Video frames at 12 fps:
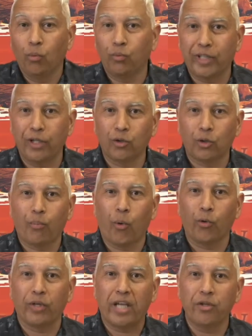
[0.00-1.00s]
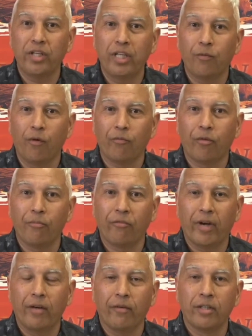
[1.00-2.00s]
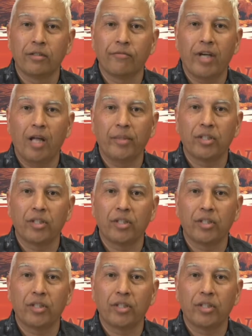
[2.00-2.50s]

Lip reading: cycle support that you need from friends and family.